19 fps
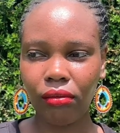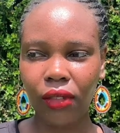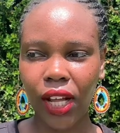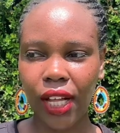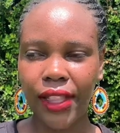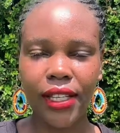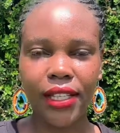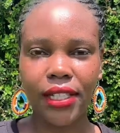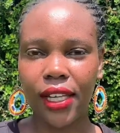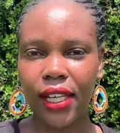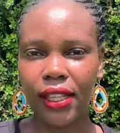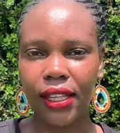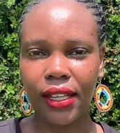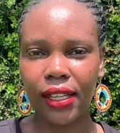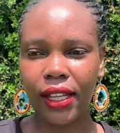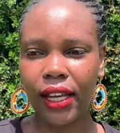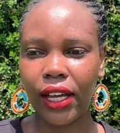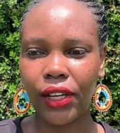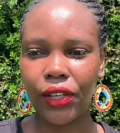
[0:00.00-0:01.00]
and there's
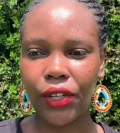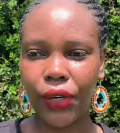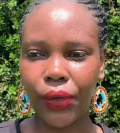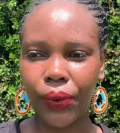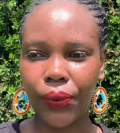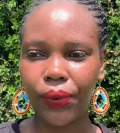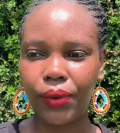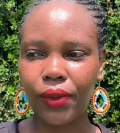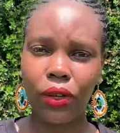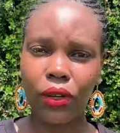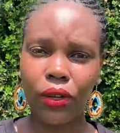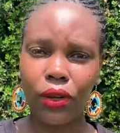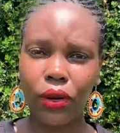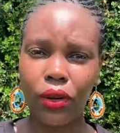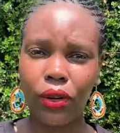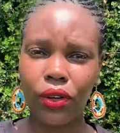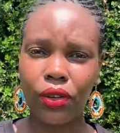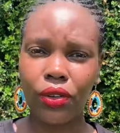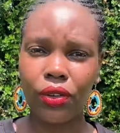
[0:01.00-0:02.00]
nothing they can do,
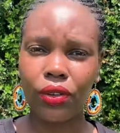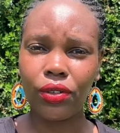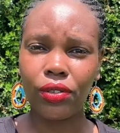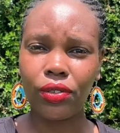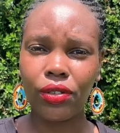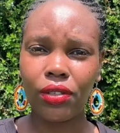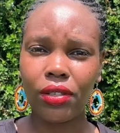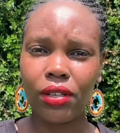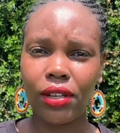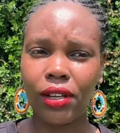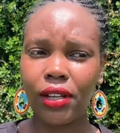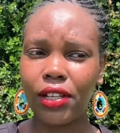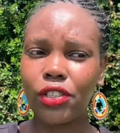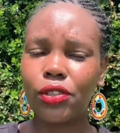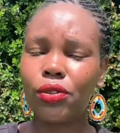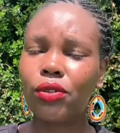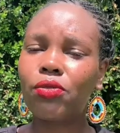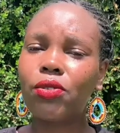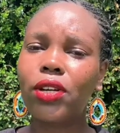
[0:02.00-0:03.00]
because
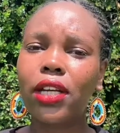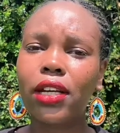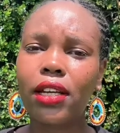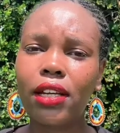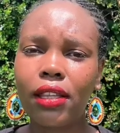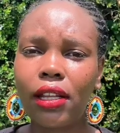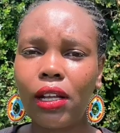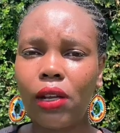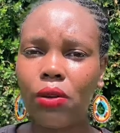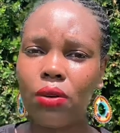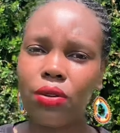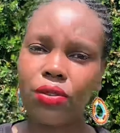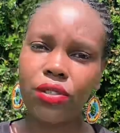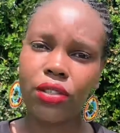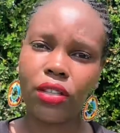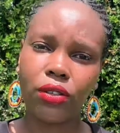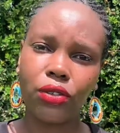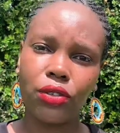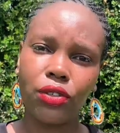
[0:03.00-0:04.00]
it's not written in the
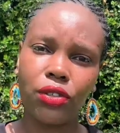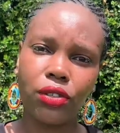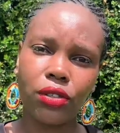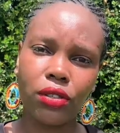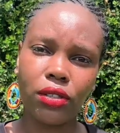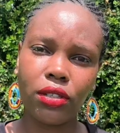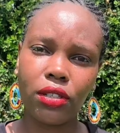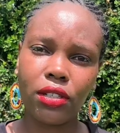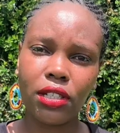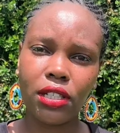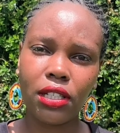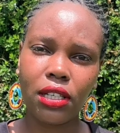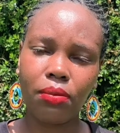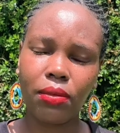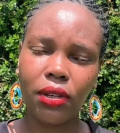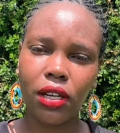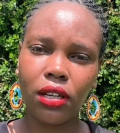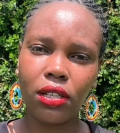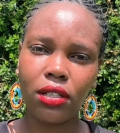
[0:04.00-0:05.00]
laws that you shouldn't
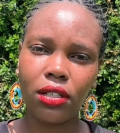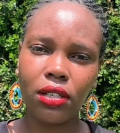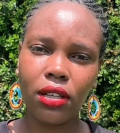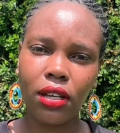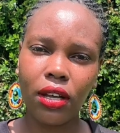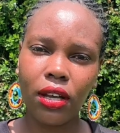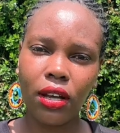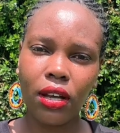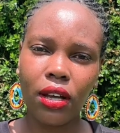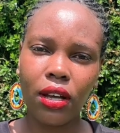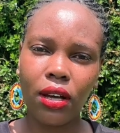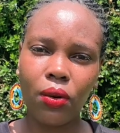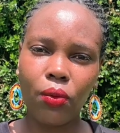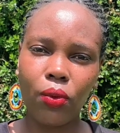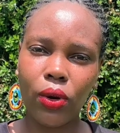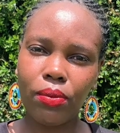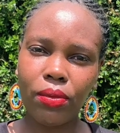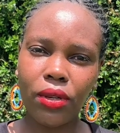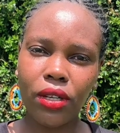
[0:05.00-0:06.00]
discriminate
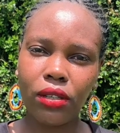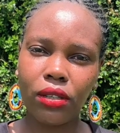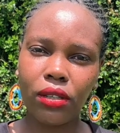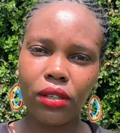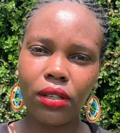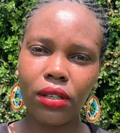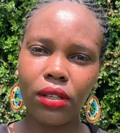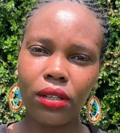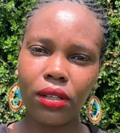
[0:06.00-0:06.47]
women